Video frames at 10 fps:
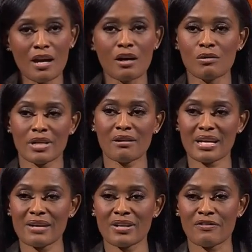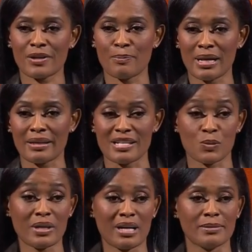Oh, y'all can give it up for the
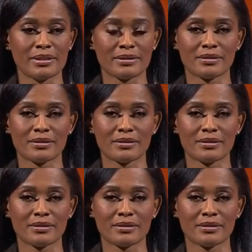Pelicans, we coming.